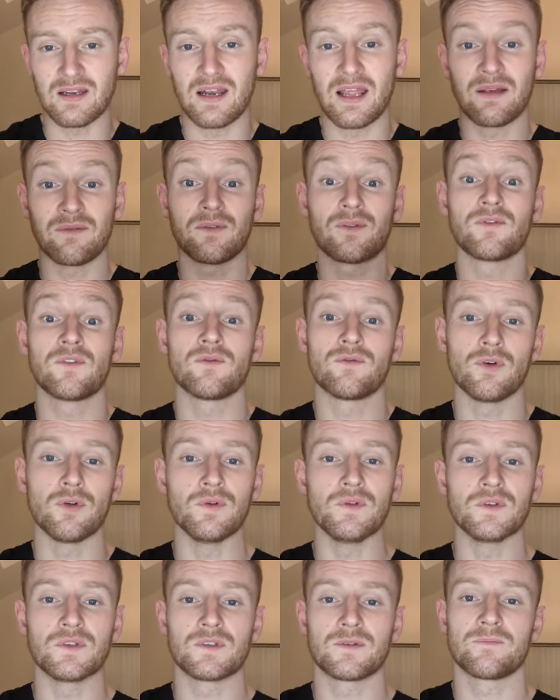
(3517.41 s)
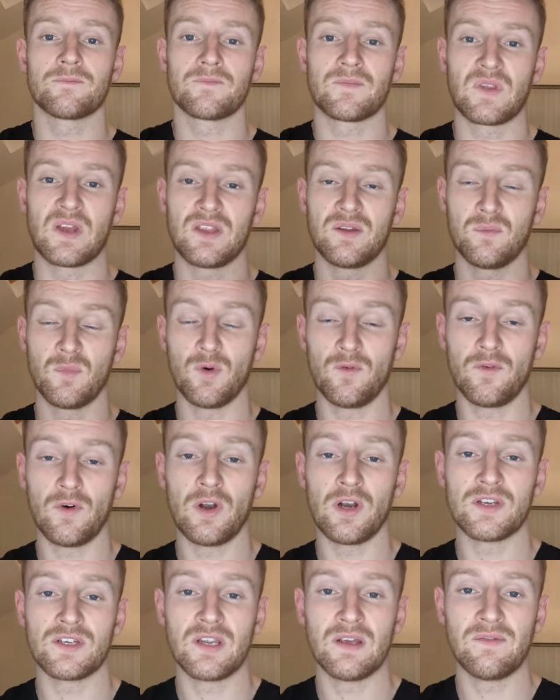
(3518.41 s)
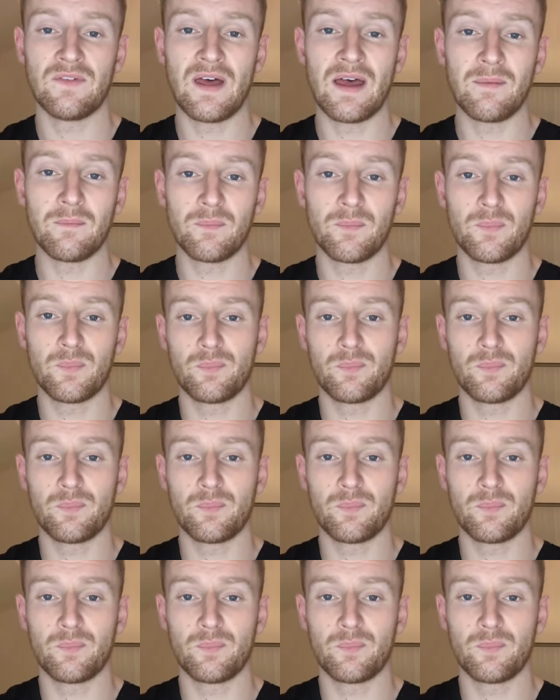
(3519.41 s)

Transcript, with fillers: length of the roots and the morphology of that.